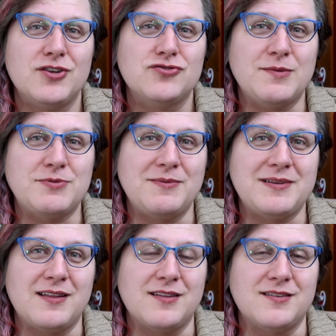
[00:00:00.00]
drop something
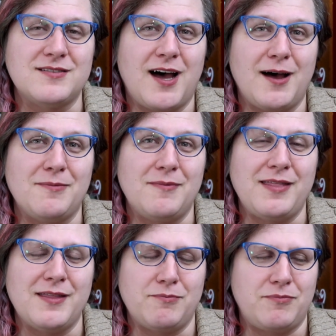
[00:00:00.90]
down in the top
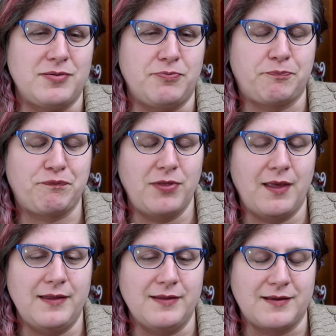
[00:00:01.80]
in the
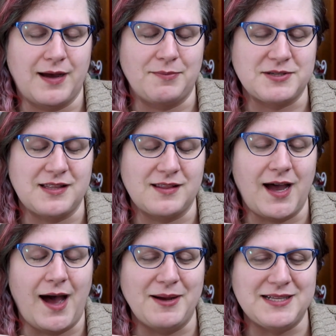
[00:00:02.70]
in the topics in the
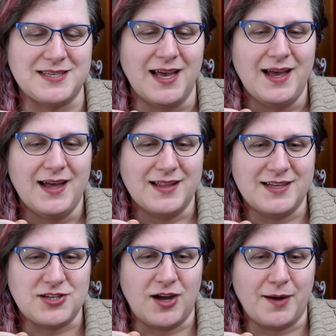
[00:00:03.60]
comments
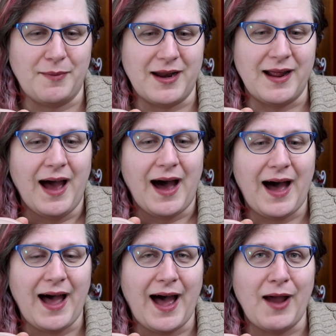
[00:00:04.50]
let's talk about it.
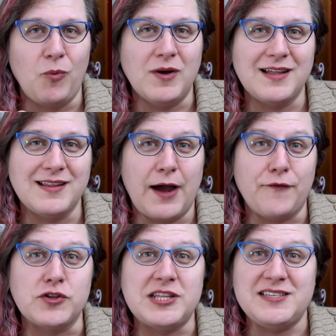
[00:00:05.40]
I, I, will allow
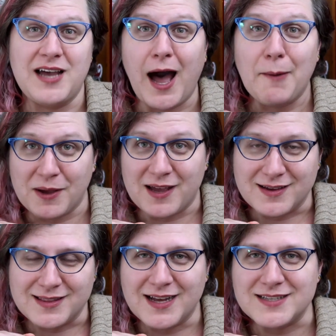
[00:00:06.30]
for the
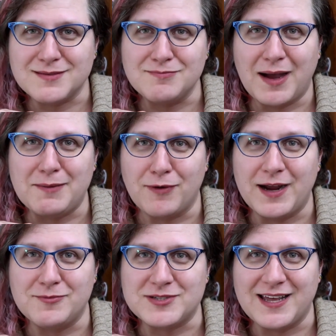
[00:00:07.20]
topic that my
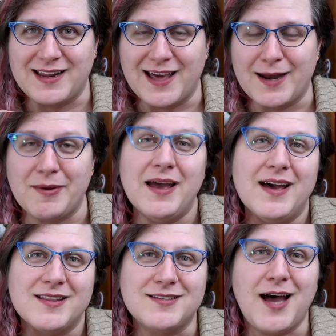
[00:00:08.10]
brain was getting ahead of me.
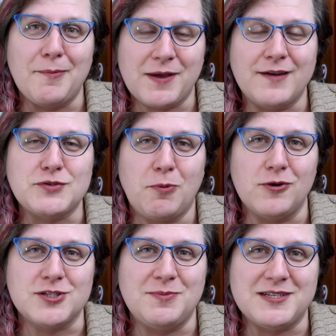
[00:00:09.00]
The topic of
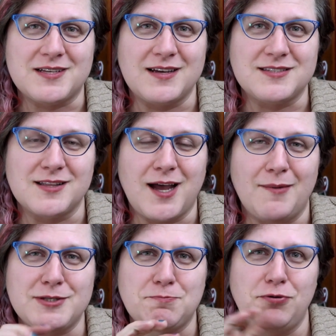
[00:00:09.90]
spoilers to be discussed in the
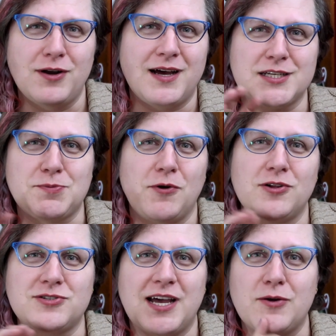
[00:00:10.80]
comments. Put a
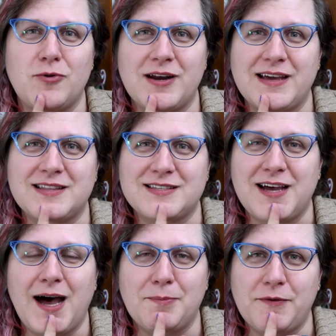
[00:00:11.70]
spoiler tag warning at the
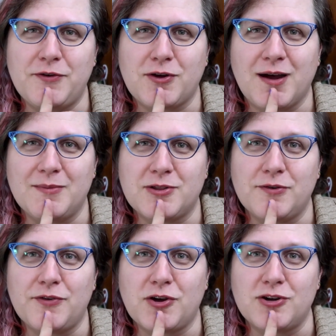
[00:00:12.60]
top of your comment though,
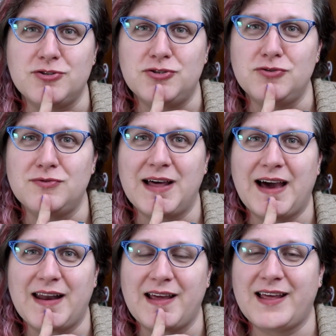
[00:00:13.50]
if you're going to do
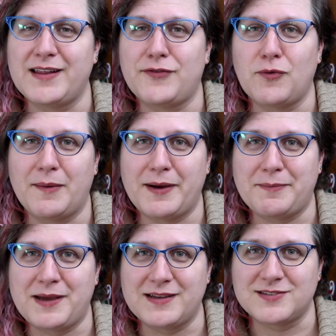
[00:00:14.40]
that, and if you want my
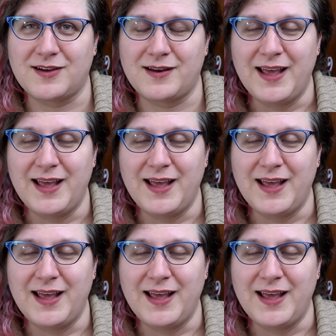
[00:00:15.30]
opinions on